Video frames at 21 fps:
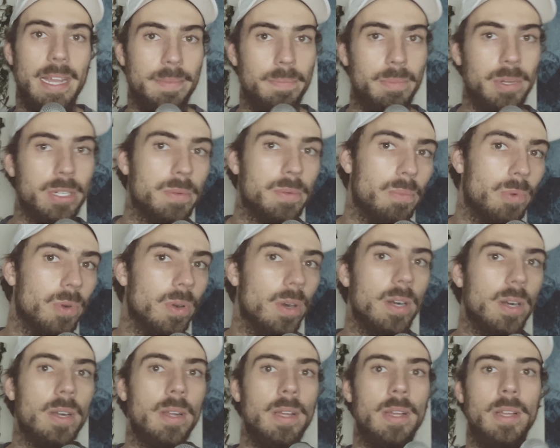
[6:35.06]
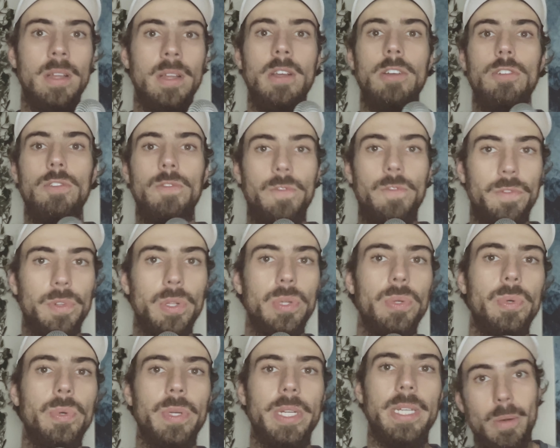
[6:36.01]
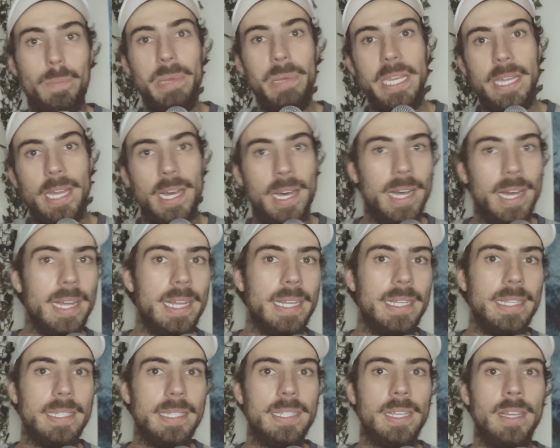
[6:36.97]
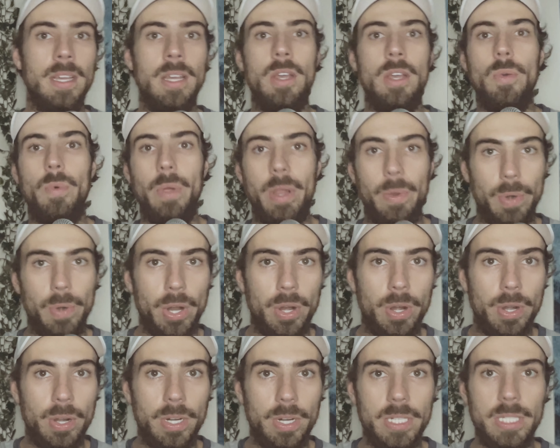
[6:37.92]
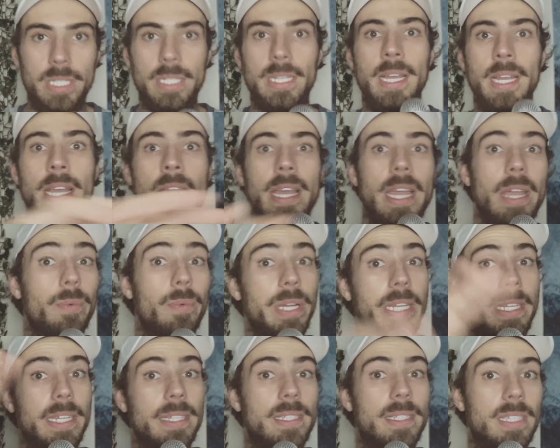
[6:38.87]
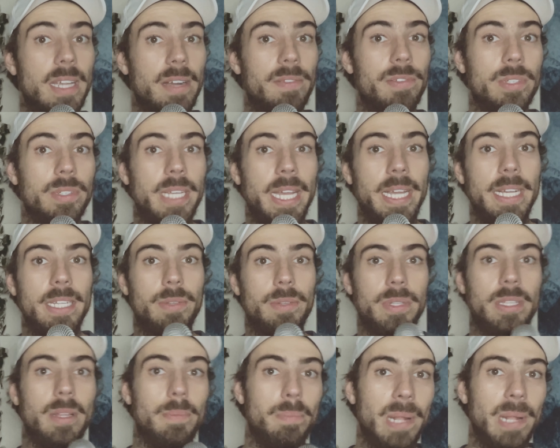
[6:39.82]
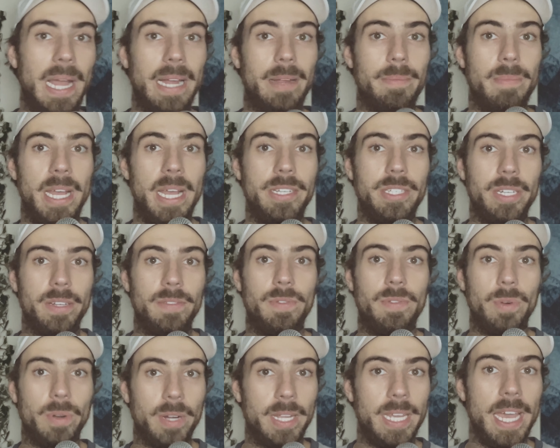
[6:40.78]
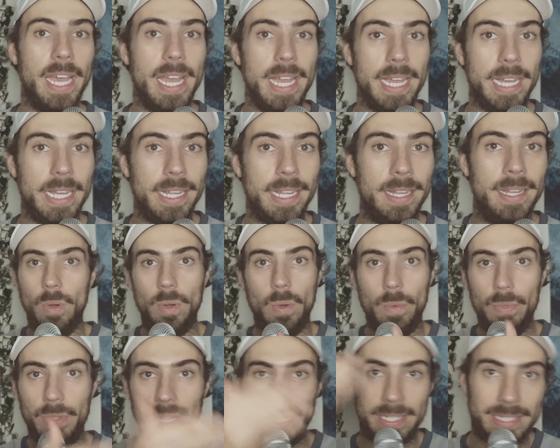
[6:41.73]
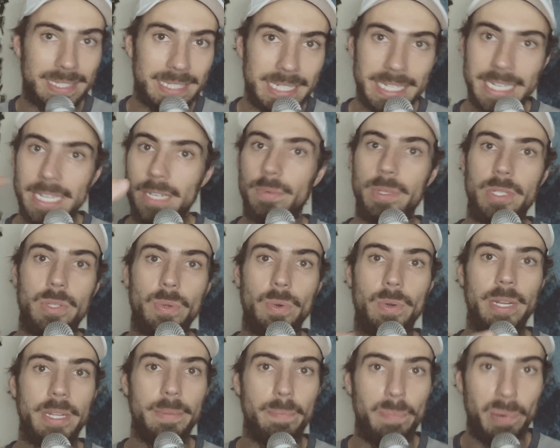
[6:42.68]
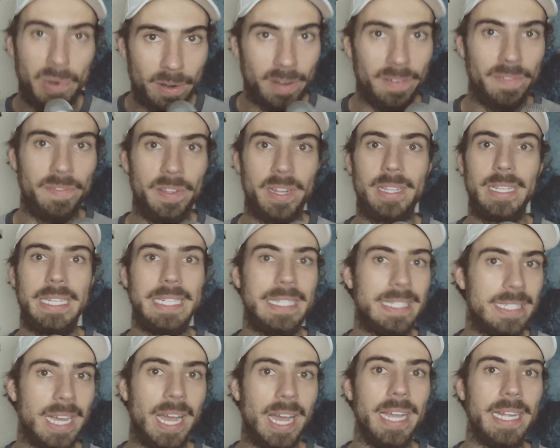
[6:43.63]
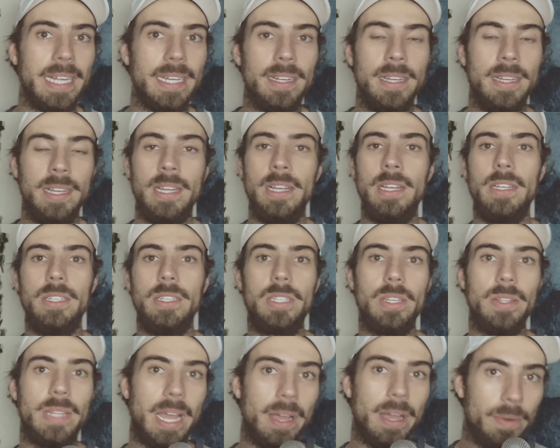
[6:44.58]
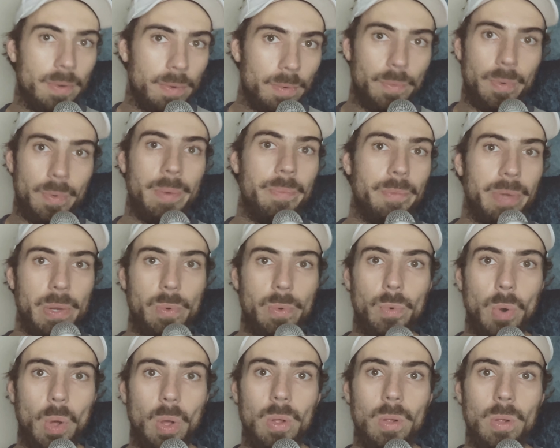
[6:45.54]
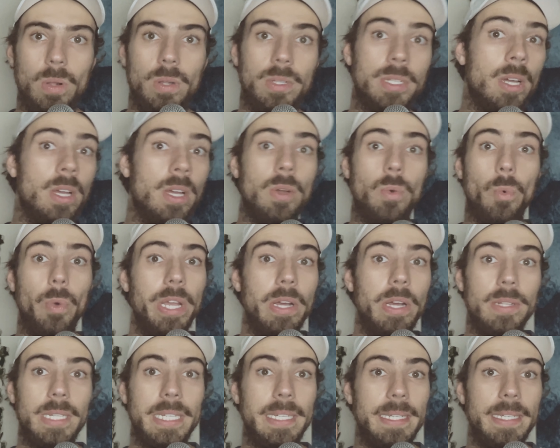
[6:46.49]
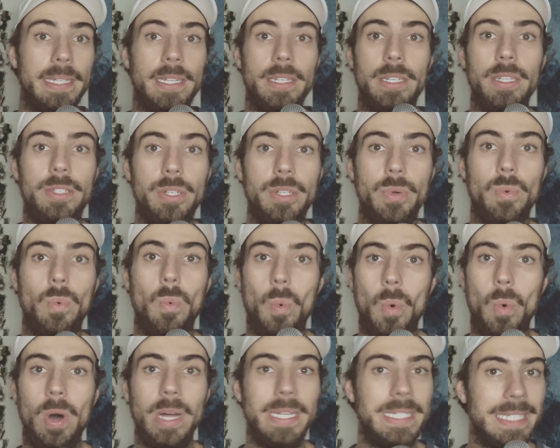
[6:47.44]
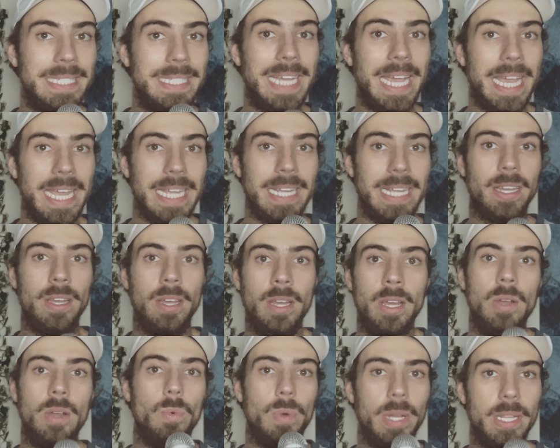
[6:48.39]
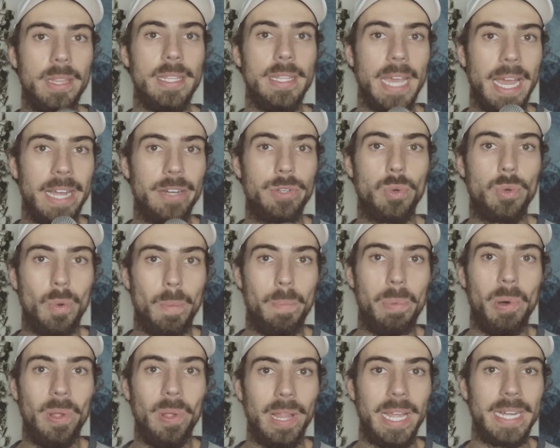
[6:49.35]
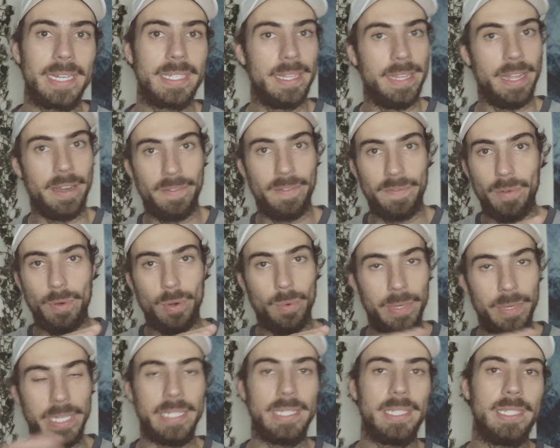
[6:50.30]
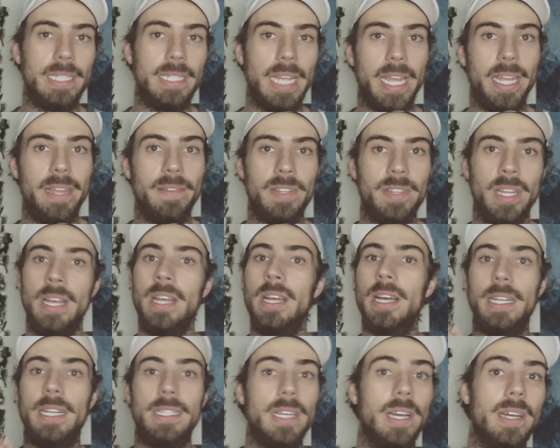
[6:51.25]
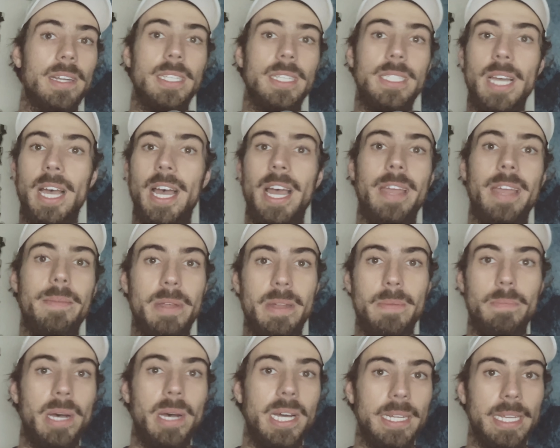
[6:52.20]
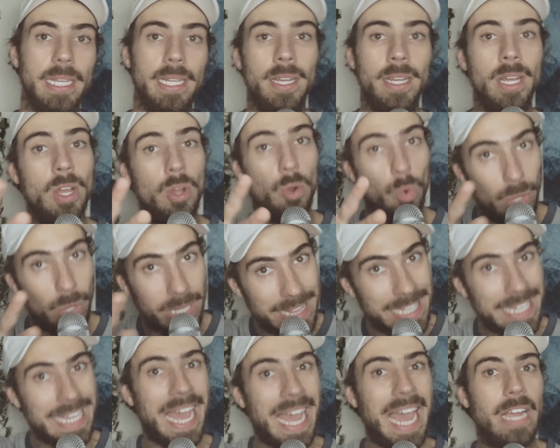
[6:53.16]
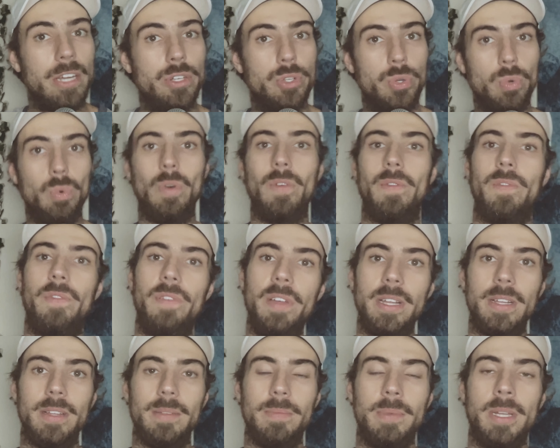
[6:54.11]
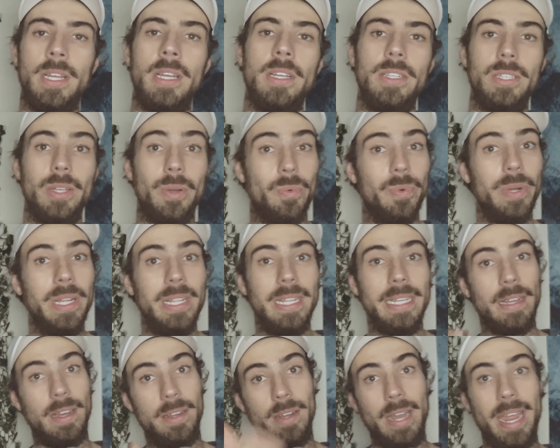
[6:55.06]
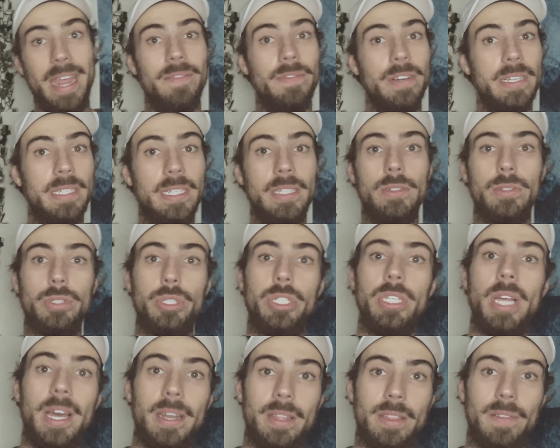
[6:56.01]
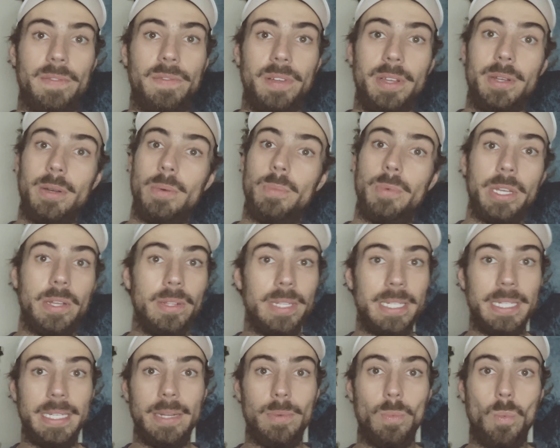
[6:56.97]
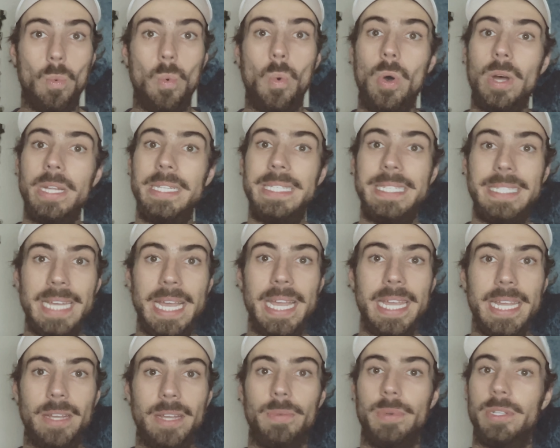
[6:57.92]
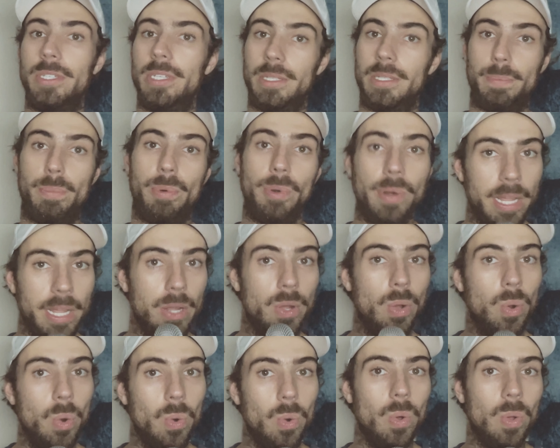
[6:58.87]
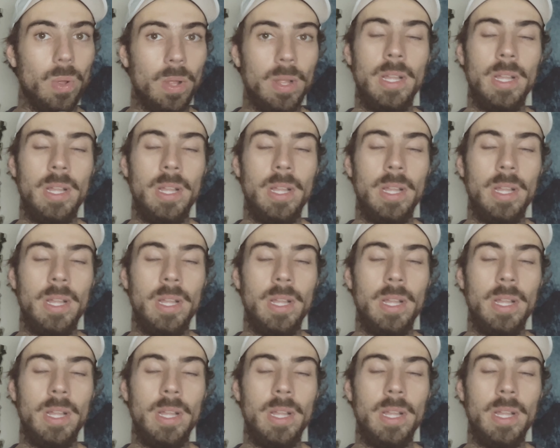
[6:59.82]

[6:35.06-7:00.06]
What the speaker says: much more fluid. Because we rehearsed and we did several takes with the Blackmagic 4K, the scene was already perfectly tight, so that when we rolled, we only needed to do one take with the actual Bolex. Therefore, we saved a ton of time and money with the actual film. So really, on every single shot of the film, we only did one take, which is pretty cool.